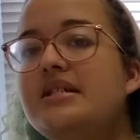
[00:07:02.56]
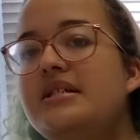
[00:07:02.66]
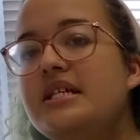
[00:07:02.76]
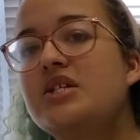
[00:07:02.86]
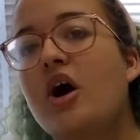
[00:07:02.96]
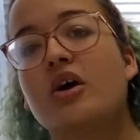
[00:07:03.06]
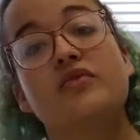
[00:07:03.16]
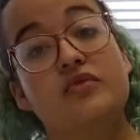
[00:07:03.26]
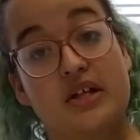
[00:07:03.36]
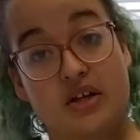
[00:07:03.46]
discard
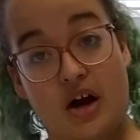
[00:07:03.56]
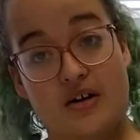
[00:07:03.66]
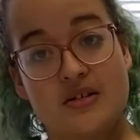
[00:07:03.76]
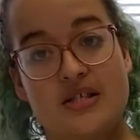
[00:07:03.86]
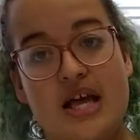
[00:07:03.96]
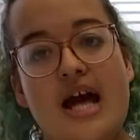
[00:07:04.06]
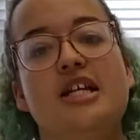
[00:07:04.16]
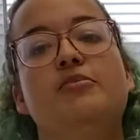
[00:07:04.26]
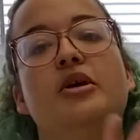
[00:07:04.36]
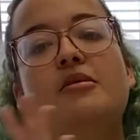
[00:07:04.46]
flood cards
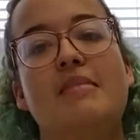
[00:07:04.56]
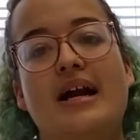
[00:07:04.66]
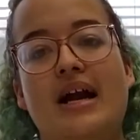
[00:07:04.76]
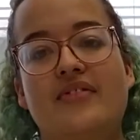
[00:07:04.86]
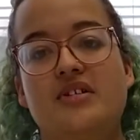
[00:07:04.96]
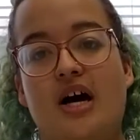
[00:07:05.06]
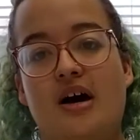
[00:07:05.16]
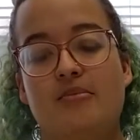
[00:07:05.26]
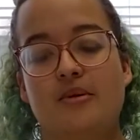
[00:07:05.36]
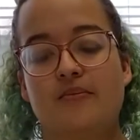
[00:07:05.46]
and you put them back at the top.
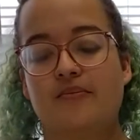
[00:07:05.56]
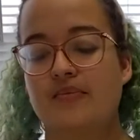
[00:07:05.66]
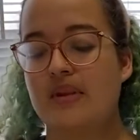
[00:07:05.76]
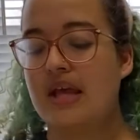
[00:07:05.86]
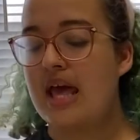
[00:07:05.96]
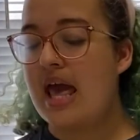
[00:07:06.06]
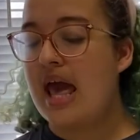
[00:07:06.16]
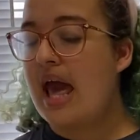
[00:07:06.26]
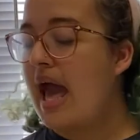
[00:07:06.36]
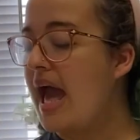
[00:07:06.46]

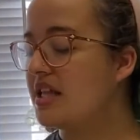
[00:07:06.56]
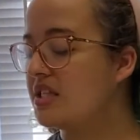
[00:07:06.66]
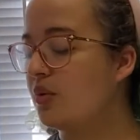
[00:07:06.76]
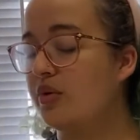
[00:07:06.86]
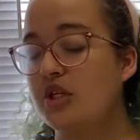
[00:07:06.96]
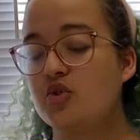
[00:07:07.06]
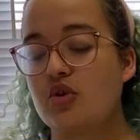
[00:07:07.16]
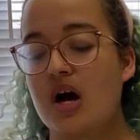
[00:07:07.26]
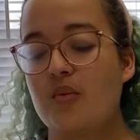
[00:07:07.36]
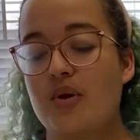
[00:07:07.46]
And so when you
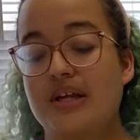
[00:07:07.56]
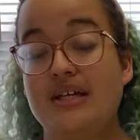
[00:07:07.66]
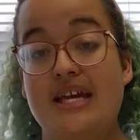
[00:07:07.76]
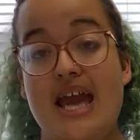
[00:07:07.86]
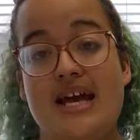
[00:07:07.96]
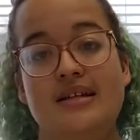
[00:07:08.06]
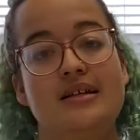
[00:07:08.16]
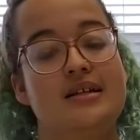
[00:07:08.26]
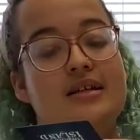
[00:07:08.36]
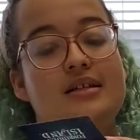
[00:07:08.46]
draw one again,
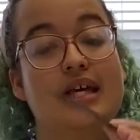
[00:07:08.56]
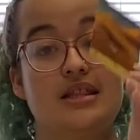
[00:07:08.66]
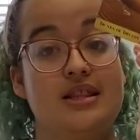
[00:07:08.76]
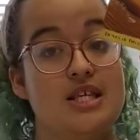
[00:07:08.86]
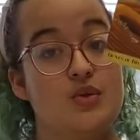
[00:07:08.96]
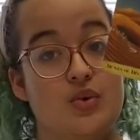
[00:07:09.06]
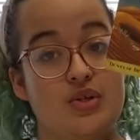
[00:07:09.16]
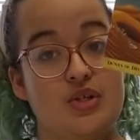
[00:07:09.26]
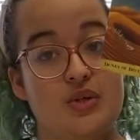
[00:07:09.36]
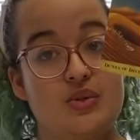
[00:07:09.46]
like this one,
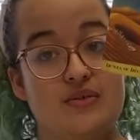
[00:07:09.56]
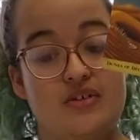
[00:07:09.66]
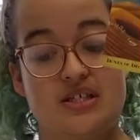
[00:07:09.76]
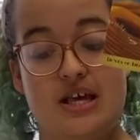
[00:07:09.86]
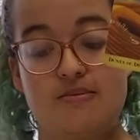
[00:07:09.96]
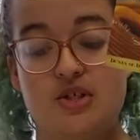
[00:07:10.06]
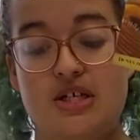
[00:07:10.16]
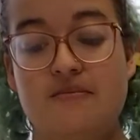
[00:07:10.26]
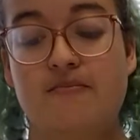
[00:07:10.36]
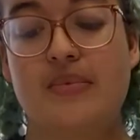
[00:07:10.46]
Dunes of
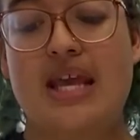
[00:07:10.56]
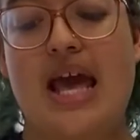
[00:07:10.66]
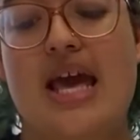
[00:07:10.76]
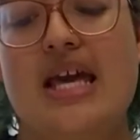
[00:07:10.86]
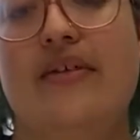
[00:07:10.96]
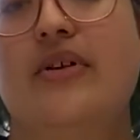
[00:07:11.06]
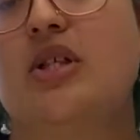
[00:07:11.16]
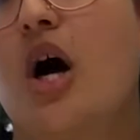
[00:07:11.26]
Deception, if it's